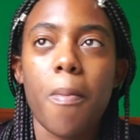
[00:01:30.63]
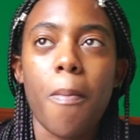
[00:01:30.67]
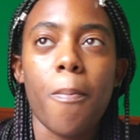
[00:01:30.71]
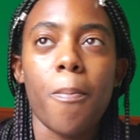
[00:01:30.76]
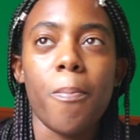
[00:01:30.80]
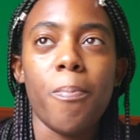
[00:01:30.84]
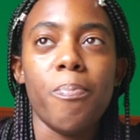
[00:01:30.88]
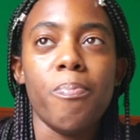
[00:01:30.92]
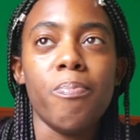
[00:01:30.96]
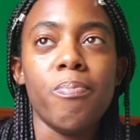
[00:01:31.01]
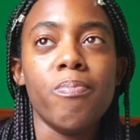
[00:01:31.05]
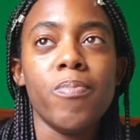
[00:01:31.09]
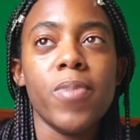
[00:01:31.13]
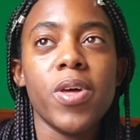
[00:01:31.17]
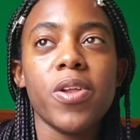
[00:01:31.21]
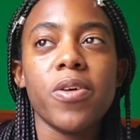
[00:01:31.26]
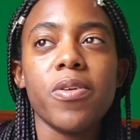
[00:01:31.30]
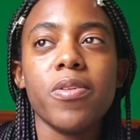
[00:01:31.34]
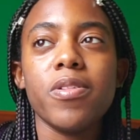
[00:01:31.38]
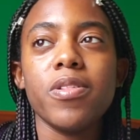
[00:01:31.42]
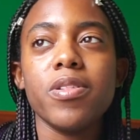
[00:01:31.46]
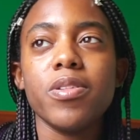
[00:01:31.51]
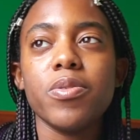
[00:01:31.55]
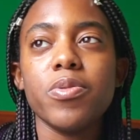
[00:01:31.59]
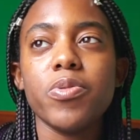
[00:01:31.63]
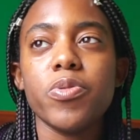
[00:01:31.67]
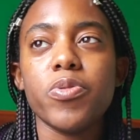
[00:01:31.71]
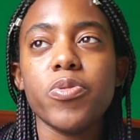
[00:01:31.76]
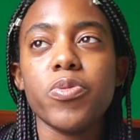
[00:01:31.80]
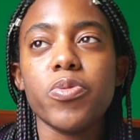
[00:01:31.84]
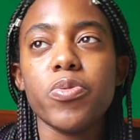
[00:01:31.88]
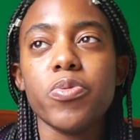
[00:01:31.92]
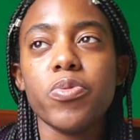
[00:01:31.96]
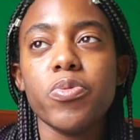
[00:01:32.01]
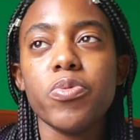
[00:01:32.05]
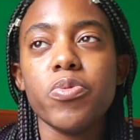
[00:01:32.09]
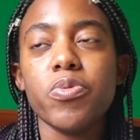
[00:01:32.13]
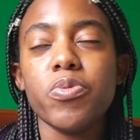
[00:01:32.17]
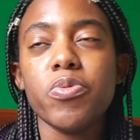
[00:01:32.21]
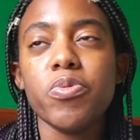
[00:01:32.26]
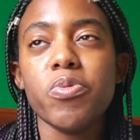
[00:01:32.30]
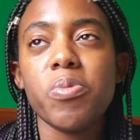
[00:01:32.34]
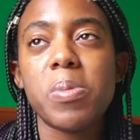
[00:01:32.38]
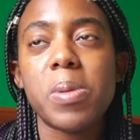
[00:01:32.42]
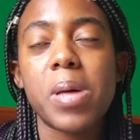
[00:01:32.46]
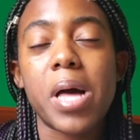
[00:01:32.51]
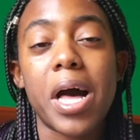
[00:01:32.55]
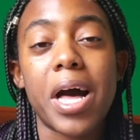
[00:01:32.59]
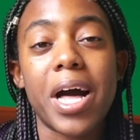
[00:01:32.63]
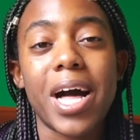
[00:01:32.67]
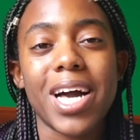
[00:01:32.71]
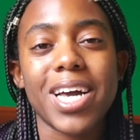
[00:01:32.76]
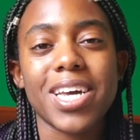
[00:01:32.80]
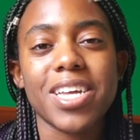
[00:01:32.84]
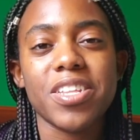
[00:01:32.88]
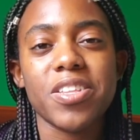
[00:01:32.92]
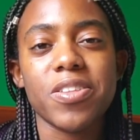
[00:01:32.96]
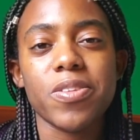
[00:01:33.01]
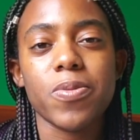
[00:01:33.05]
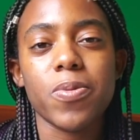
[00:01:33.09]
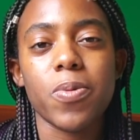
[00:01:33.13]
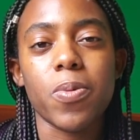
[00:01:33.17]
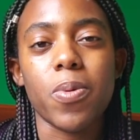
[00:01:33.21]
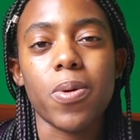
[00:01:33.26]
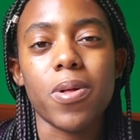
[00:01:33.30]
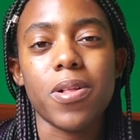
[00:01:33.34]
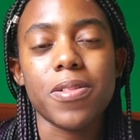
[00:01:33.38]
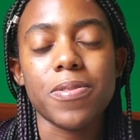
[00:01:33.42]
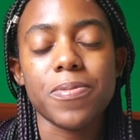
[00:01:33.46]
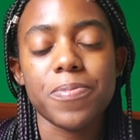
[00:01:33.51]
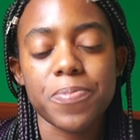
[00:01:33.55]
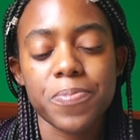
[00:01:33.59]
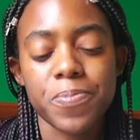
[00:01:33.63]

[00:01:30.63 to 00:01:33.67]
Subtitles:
middle to high school,